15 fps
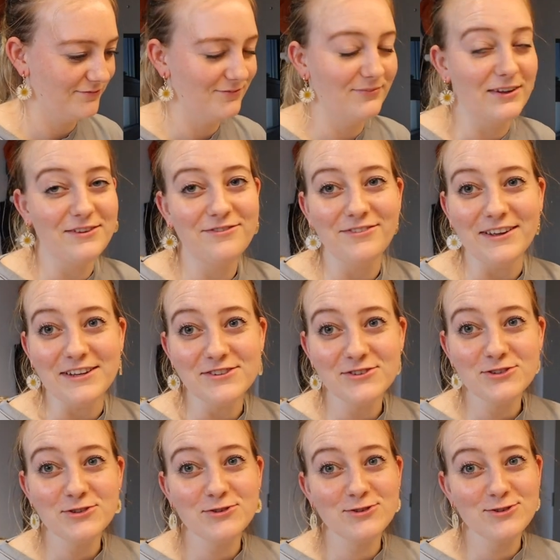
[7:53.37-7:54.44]
My face
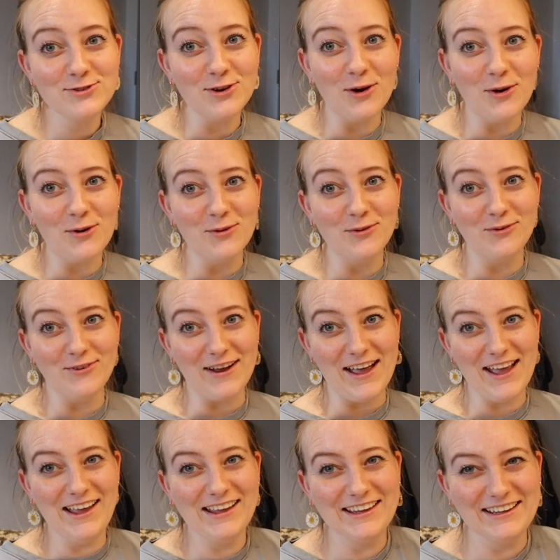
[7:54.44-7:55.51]
is so red.